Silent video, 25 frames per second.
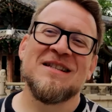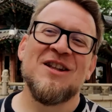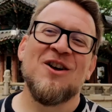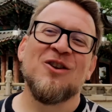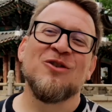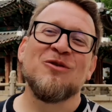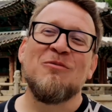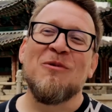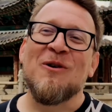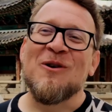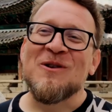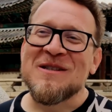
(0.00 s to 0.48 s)
not
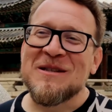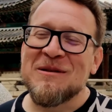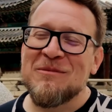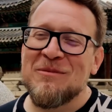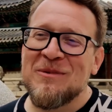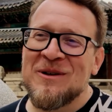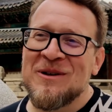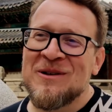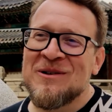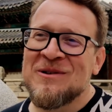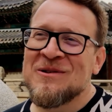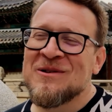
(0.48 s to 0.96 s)

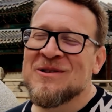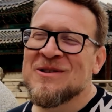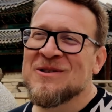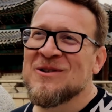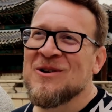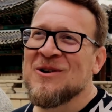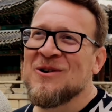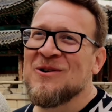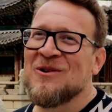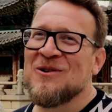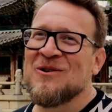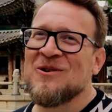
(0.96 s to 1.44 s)
possible.
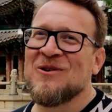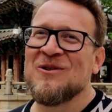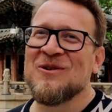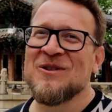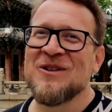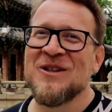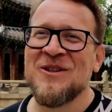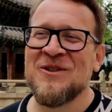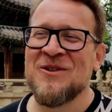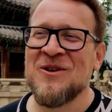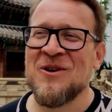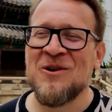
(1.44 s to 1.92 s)
So,
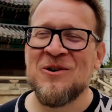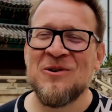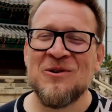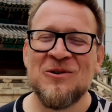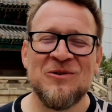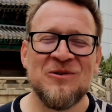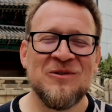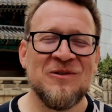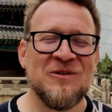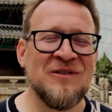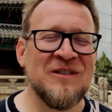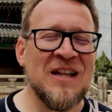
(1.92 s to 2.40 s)
you
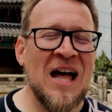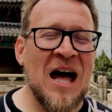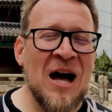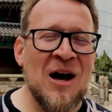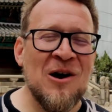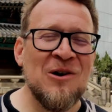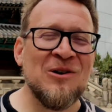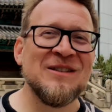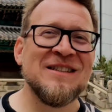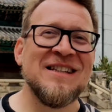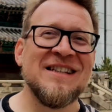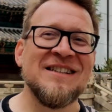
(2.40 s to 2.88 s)
know,
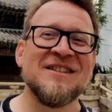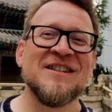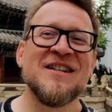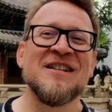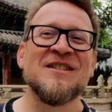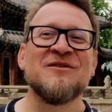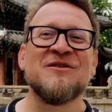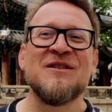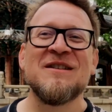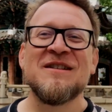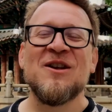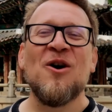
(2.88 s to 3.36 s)
now that
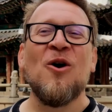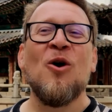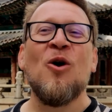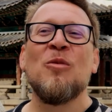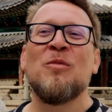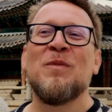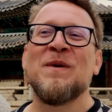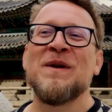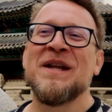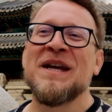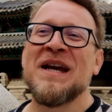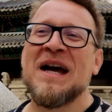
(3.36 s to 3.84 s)
countries are
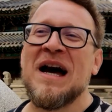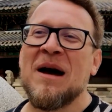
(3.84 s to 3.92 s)
opening